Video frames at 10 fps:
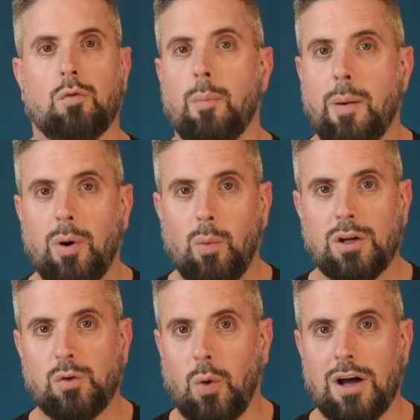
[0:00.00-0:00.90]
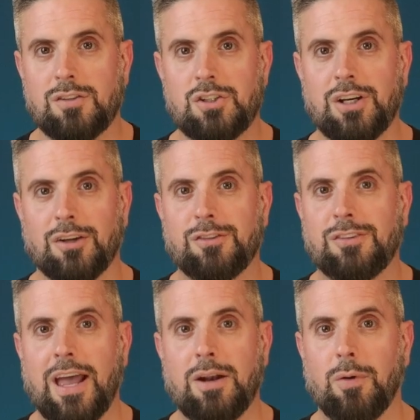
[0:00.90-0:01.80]
Remember what Toisachel
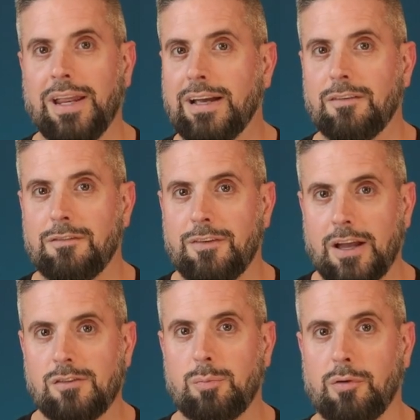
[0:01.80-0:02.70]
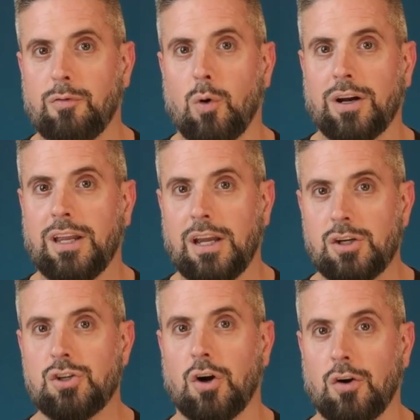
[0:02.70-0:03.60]
said when he confessed before King
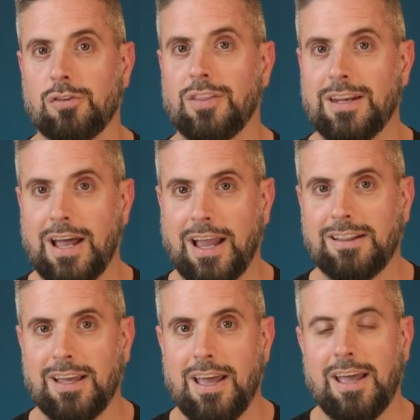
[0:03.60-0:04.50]
Charles IX?